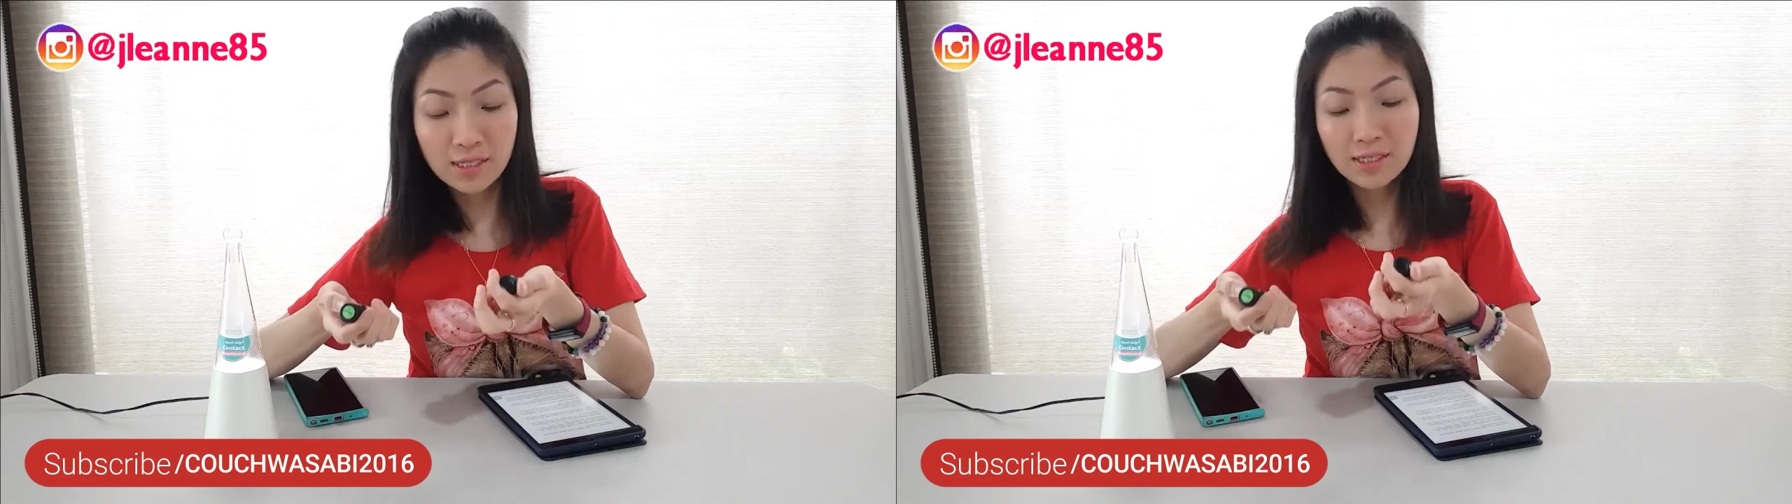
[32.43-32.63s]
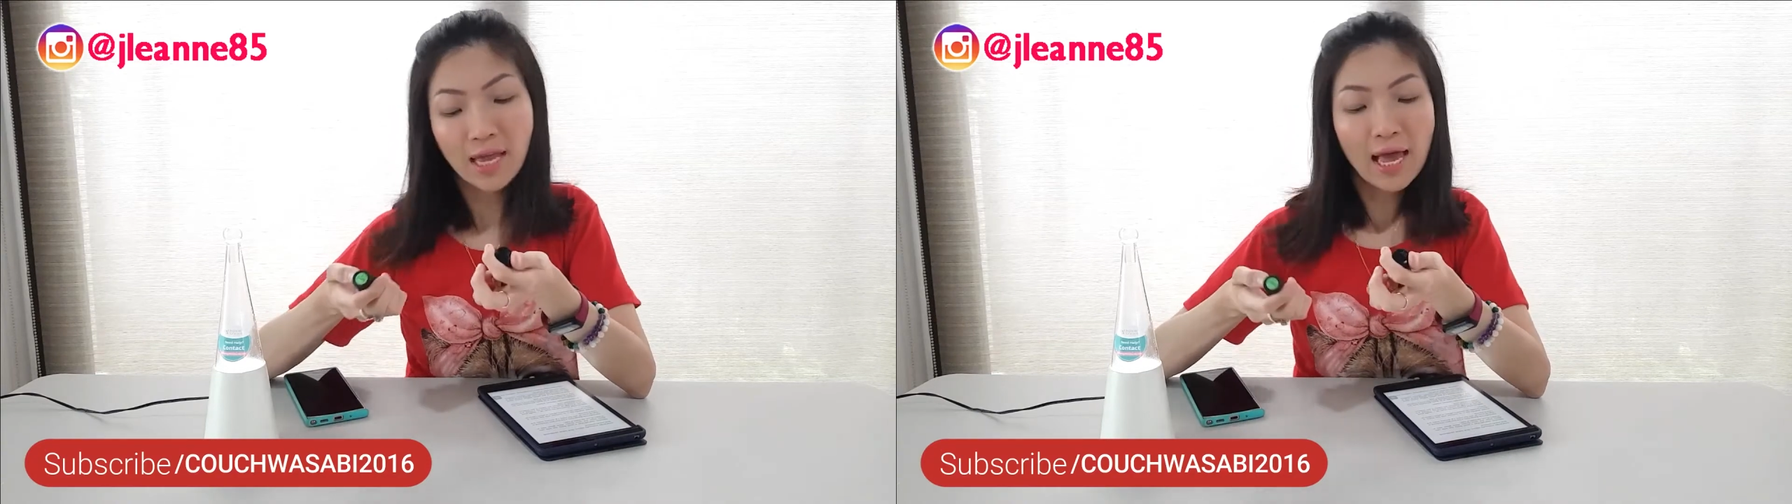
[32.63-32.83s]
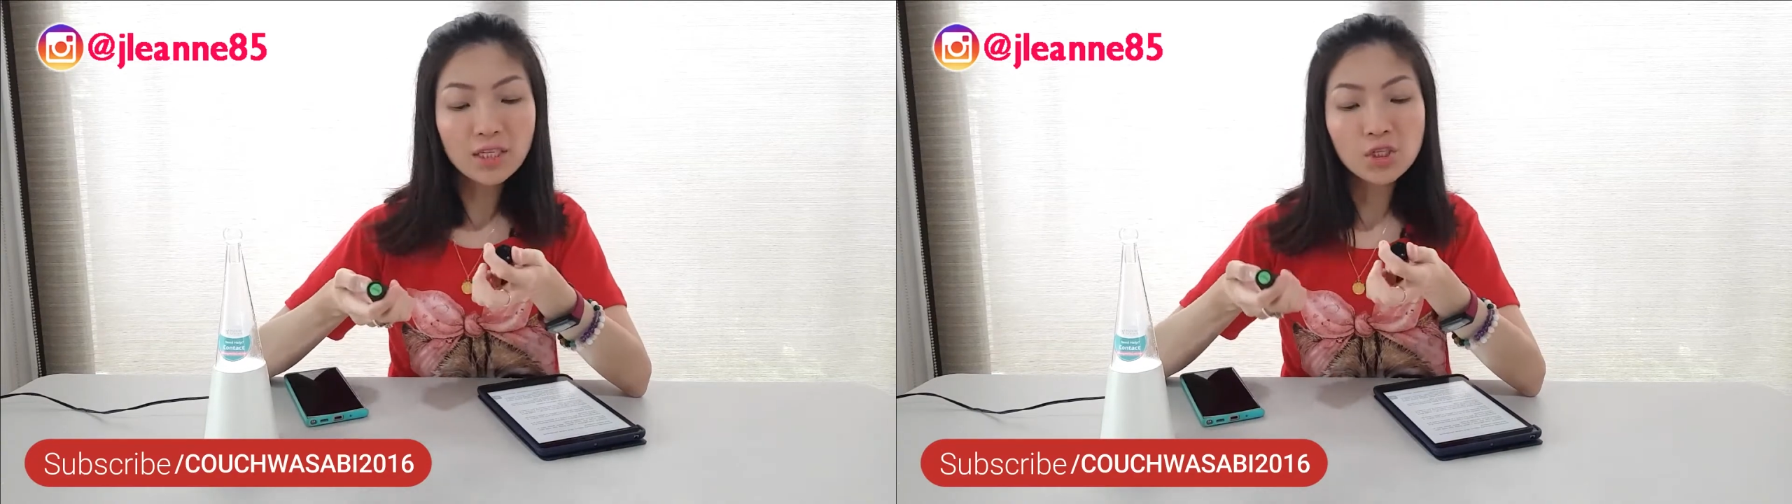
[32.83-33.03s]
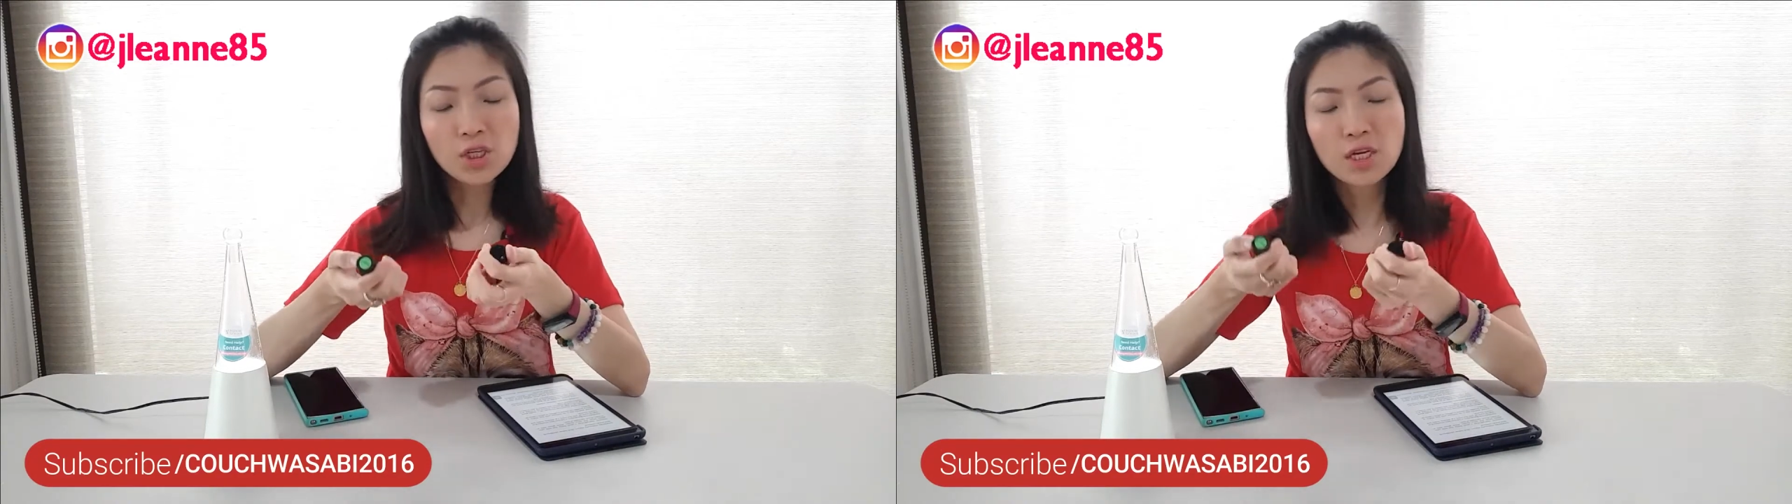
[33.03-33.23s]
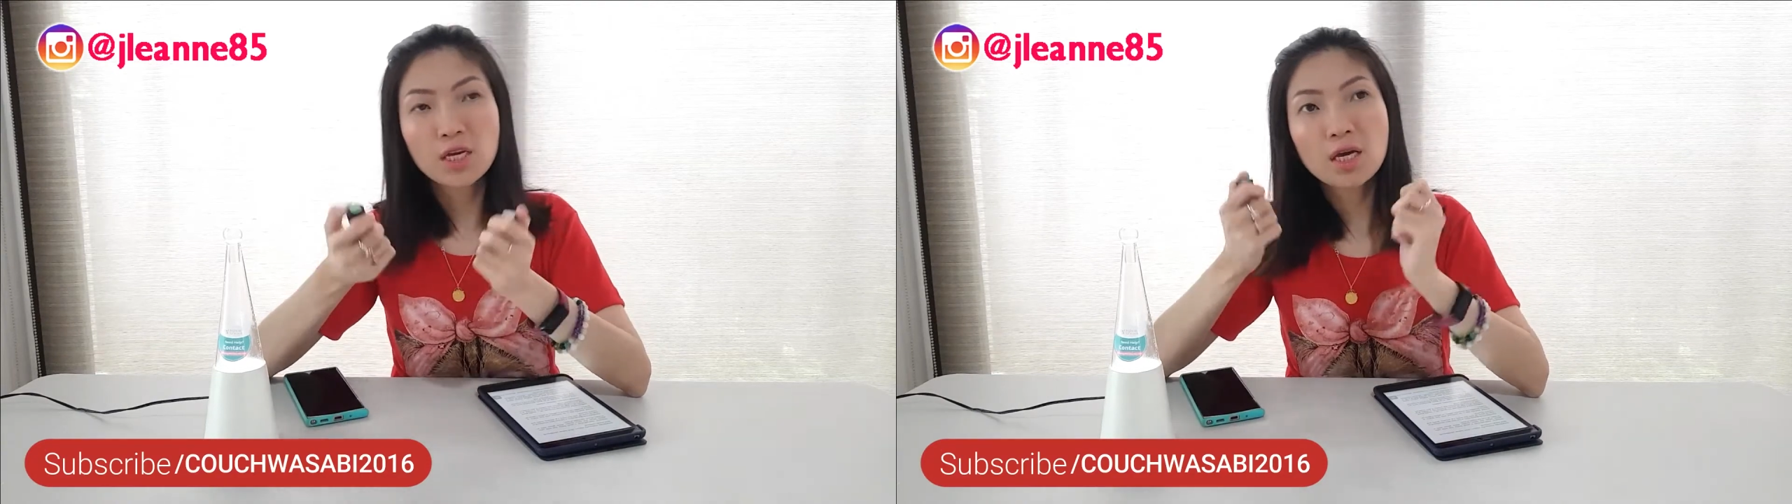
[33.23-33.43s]
it's
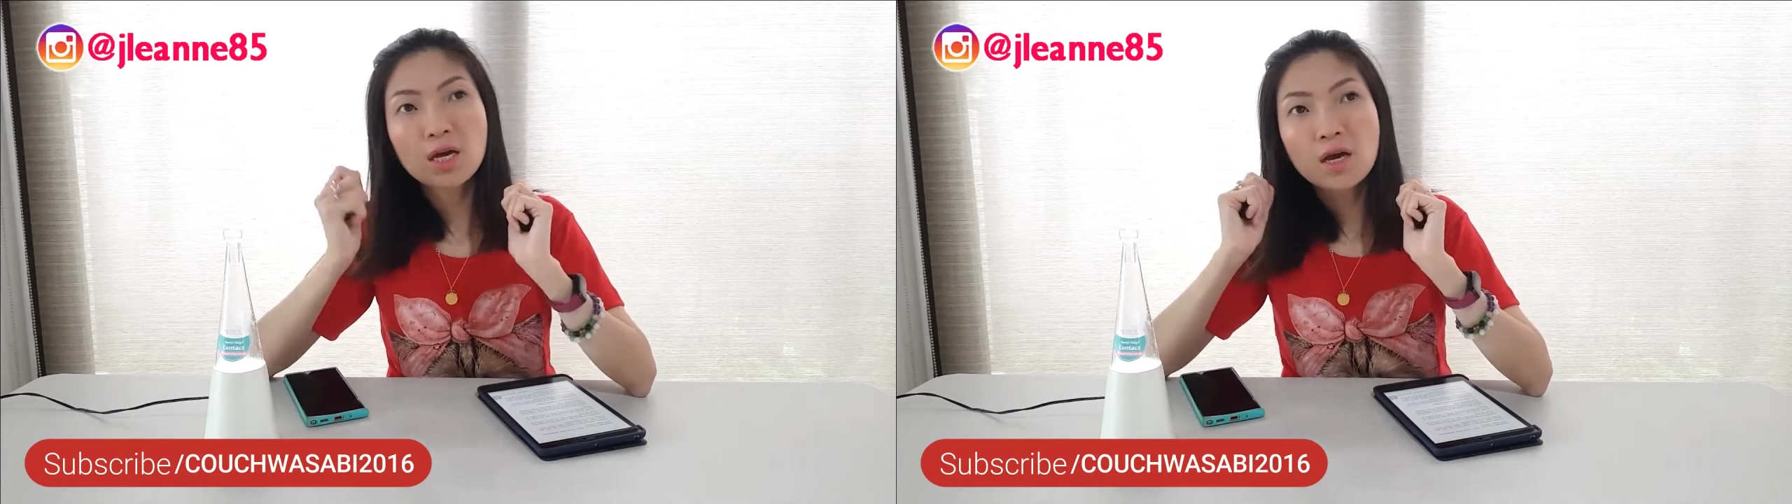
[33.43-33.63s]
actually